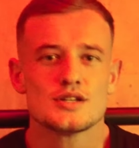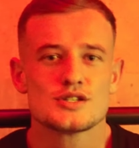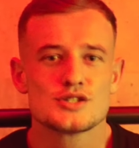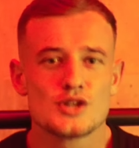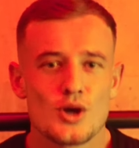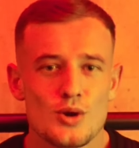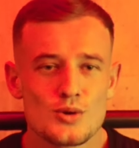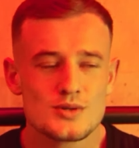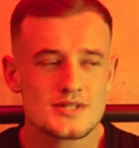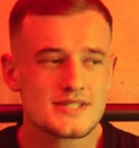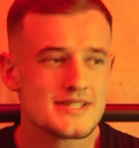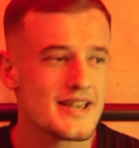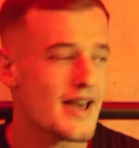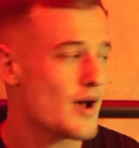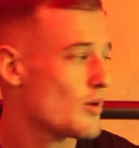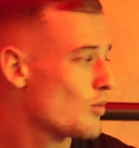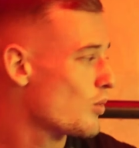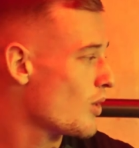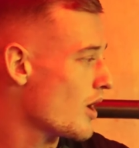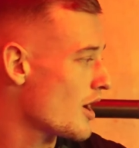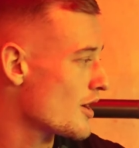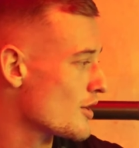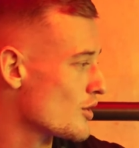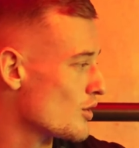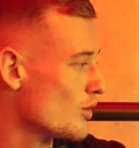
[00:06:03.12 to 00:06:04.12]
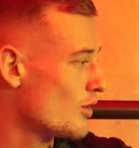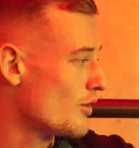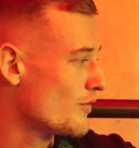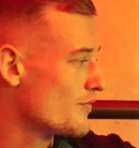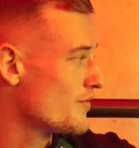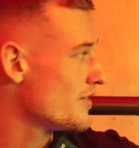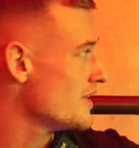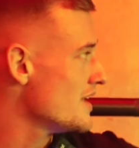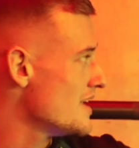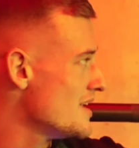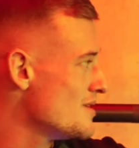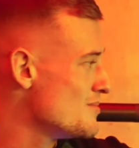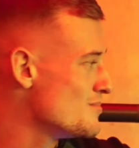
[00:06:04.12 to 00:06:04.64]
So set 1 of
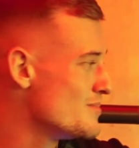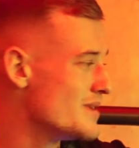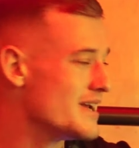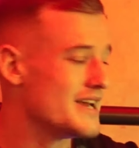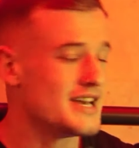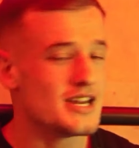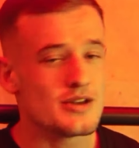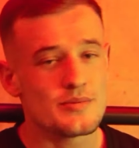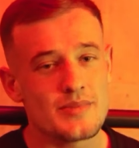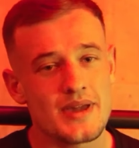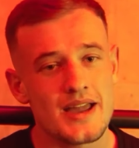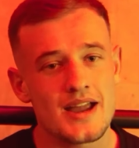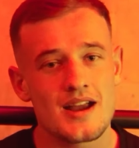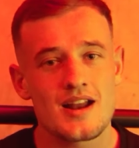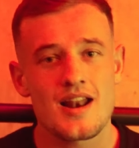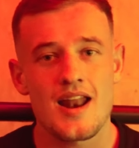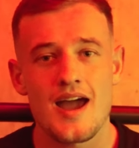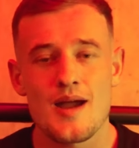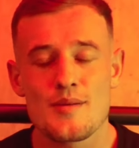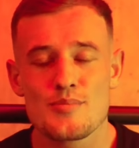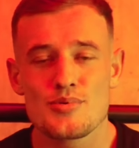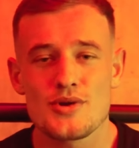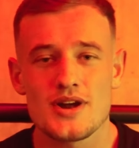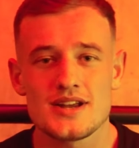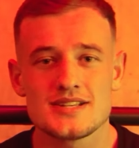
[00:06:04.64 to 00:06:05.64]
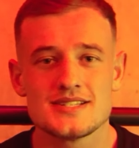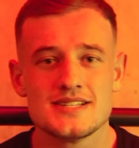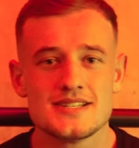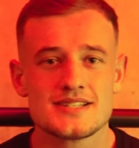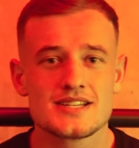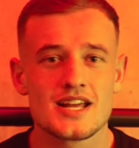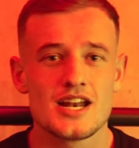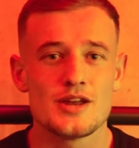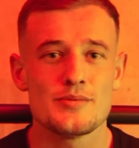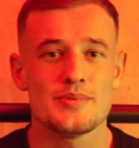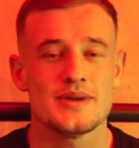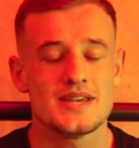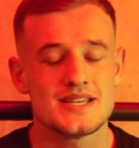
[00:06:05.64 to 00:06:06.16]
the medium incline press is
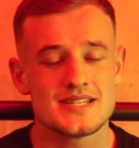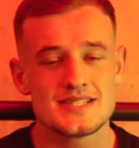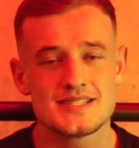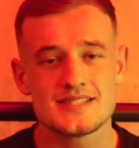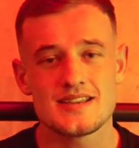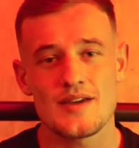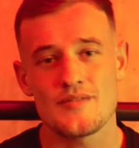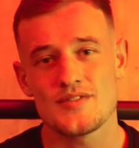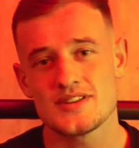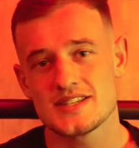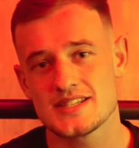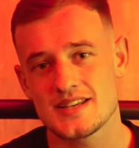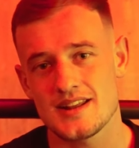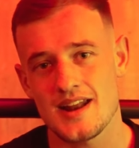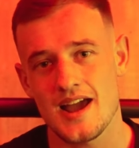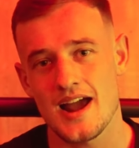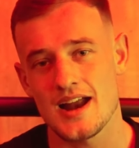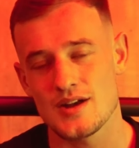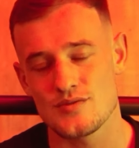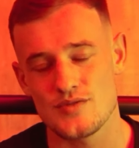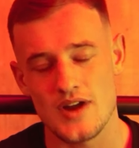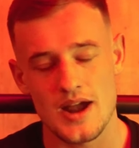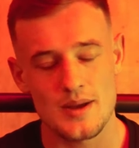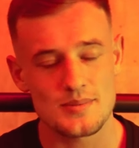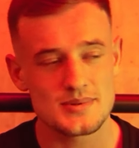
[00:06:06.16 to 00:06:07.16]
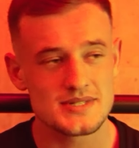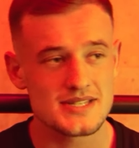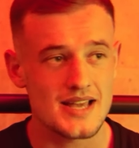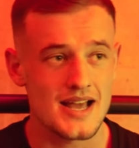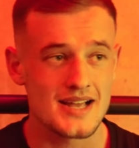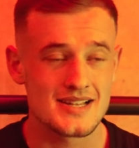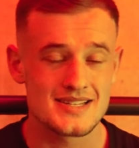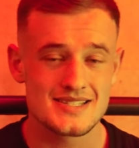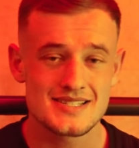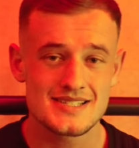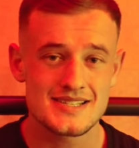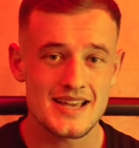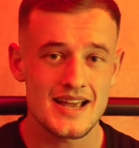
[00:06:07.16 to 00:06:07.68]
gonna be 7 to 9 reps,
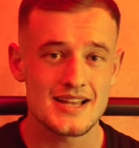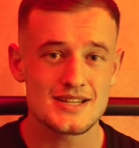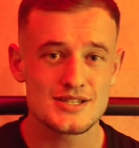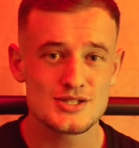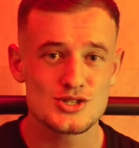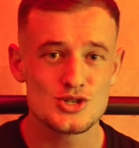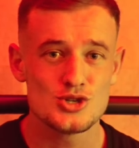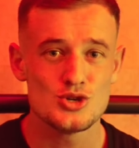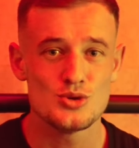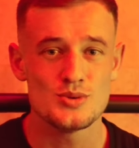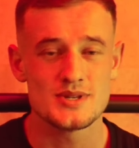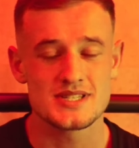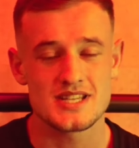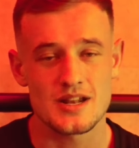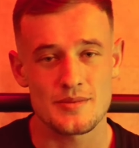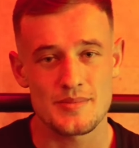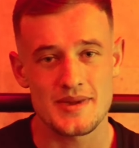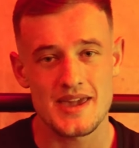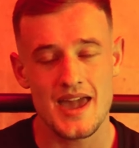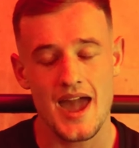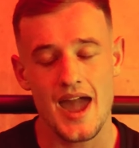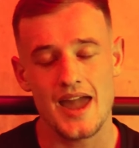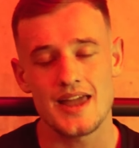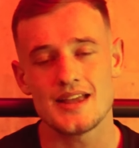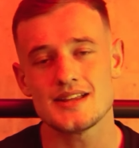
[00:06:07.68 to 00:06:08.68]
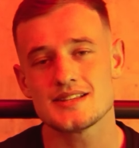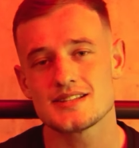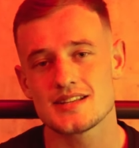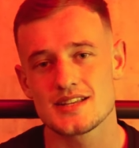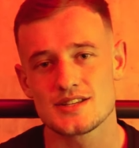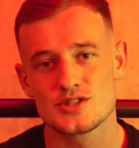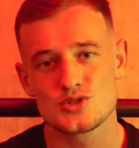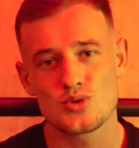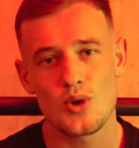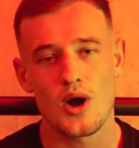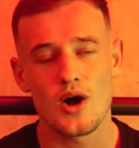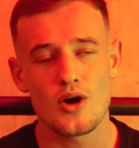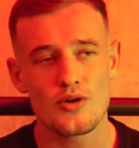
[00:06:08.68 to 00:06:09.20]
and set 2 is gonna be 8 to
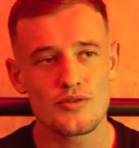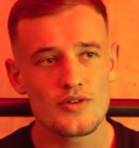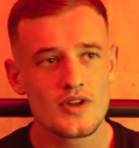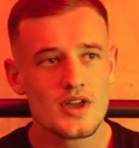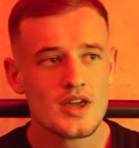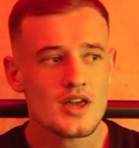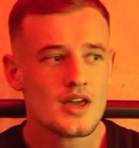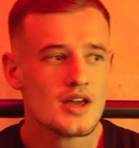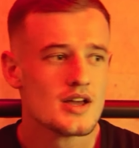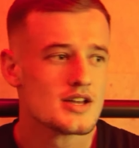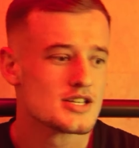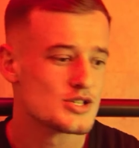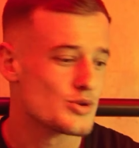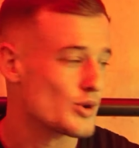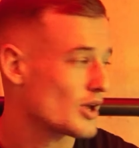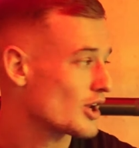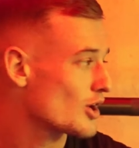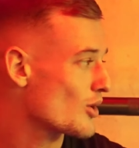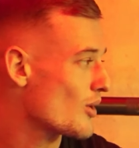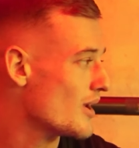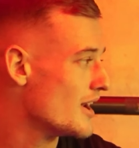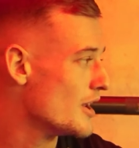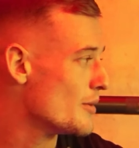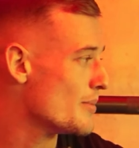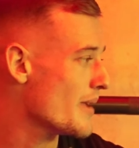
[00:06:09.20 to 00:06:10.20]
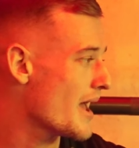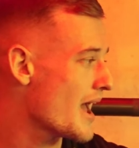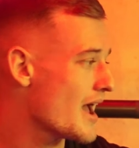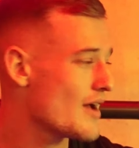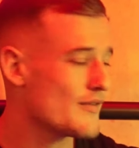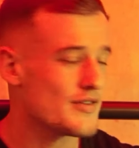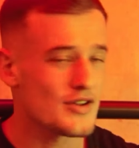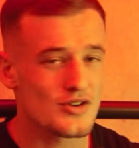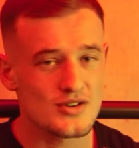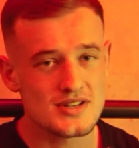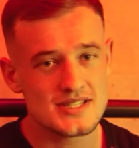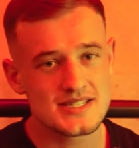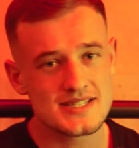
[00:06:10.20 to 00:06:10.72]
12. So we're gonna go a little bit
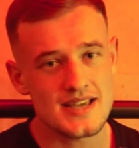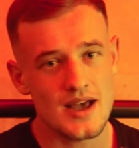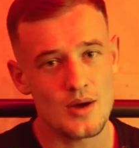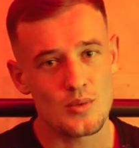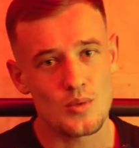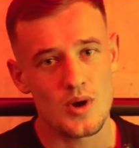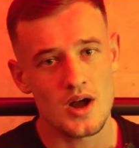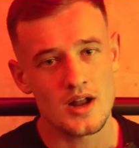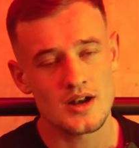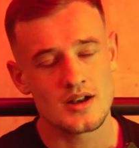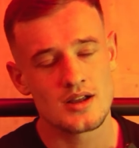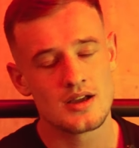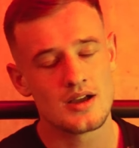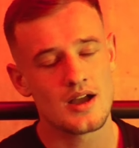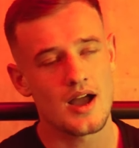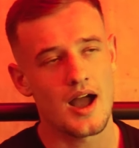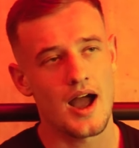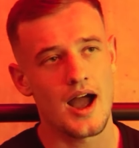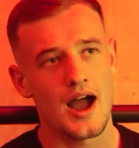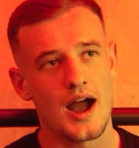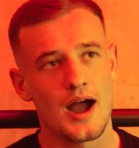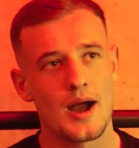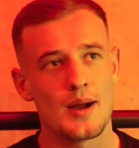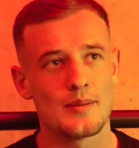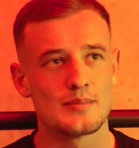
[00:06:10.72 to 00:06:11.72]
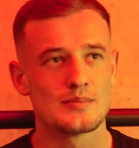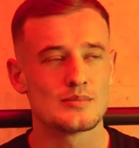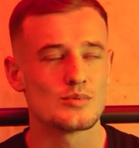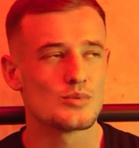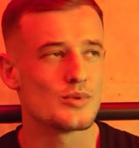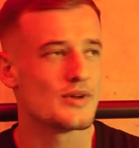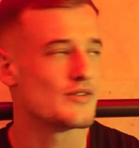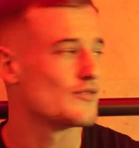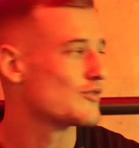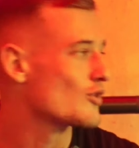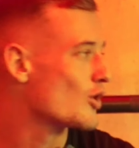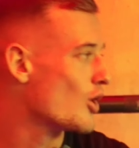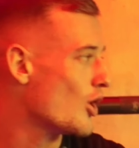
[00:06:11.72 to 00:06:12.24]
heavier on set 1.
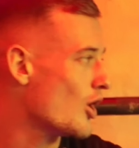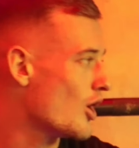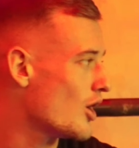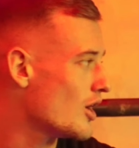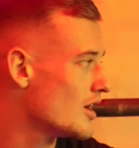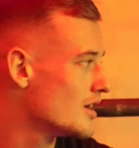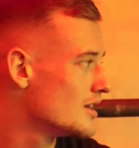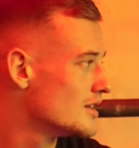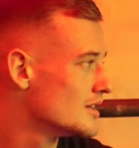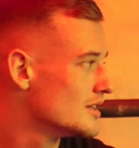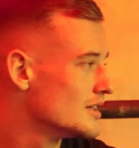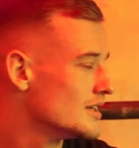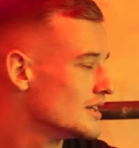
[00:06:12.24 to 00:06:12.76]
We've got